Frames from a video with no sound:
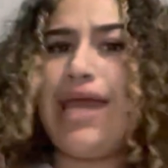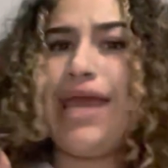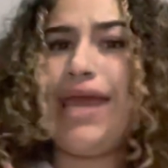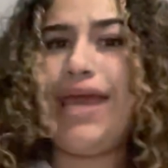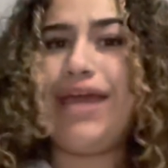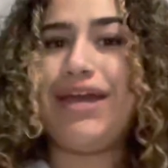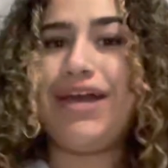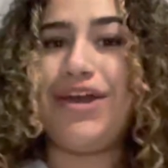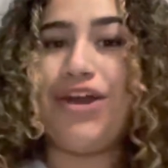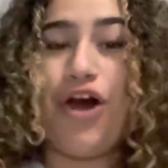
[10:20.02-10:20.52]

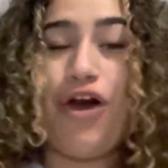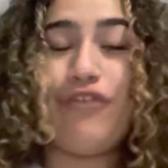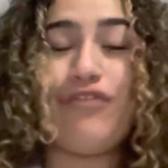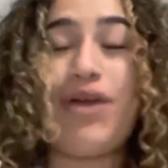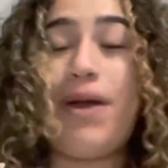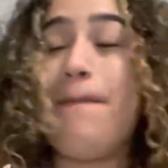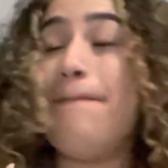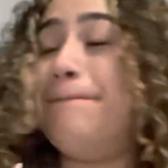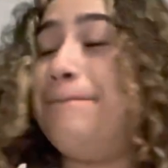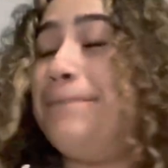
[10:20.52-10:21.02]
It cut off.
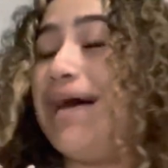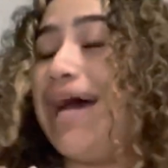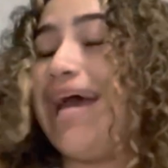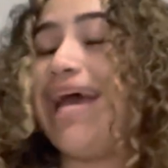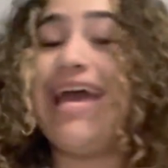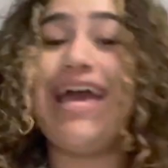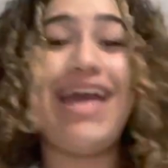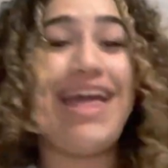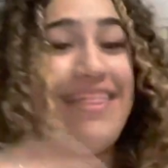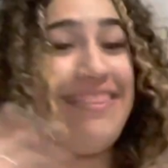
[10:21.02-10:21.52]

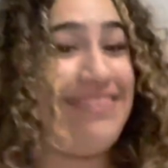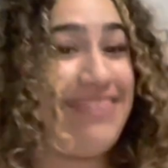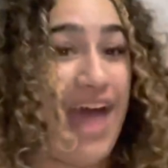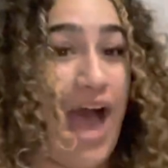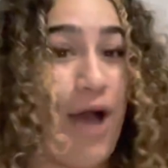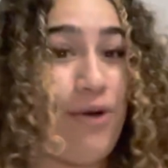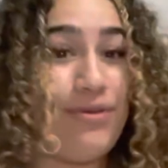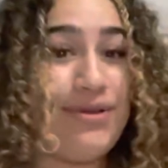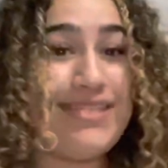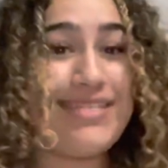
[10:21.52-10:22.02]
But
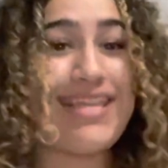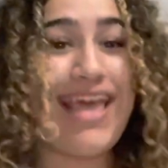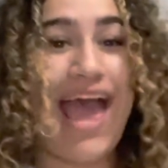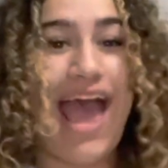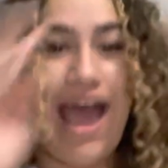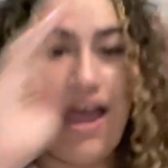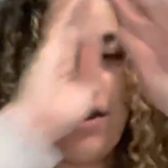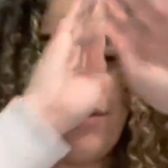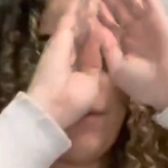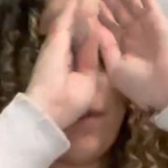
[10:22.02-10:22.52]
that was
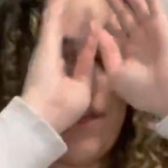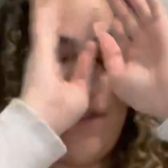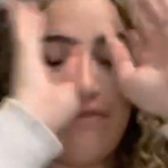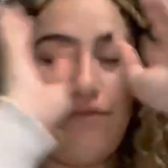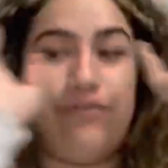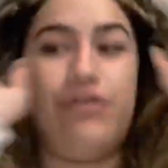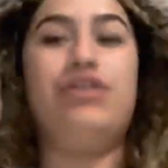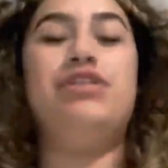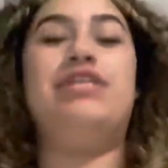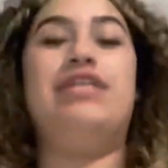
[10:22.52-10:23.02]
Advent
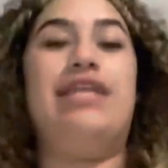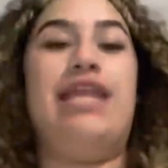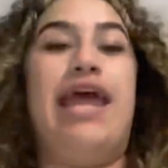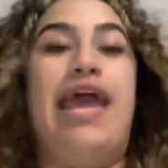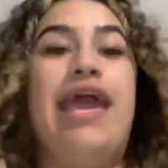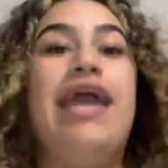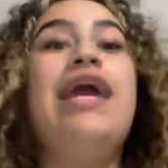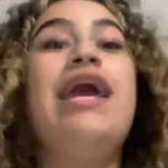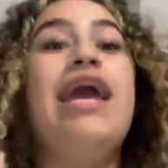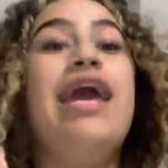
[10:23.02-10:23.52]
for
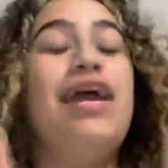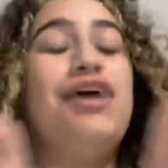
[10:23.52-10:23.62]
today.